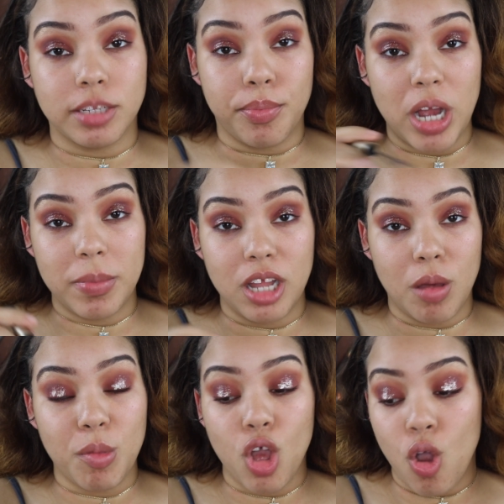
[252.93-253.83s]
to prep
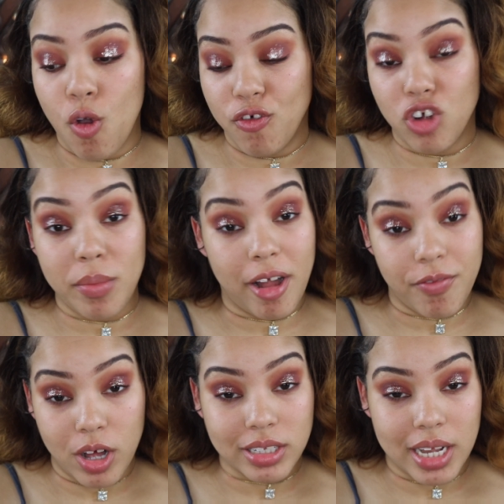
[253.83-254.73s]
them for my
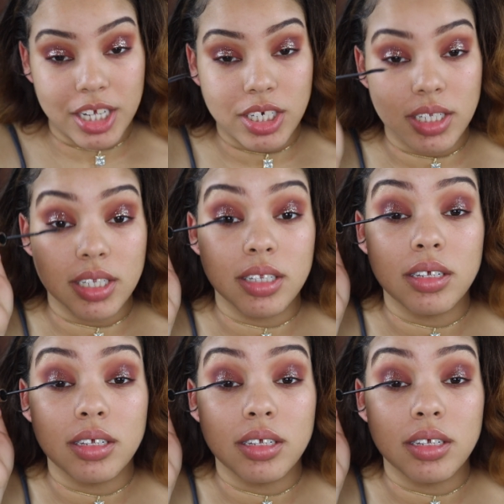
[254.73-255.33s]
false lashes.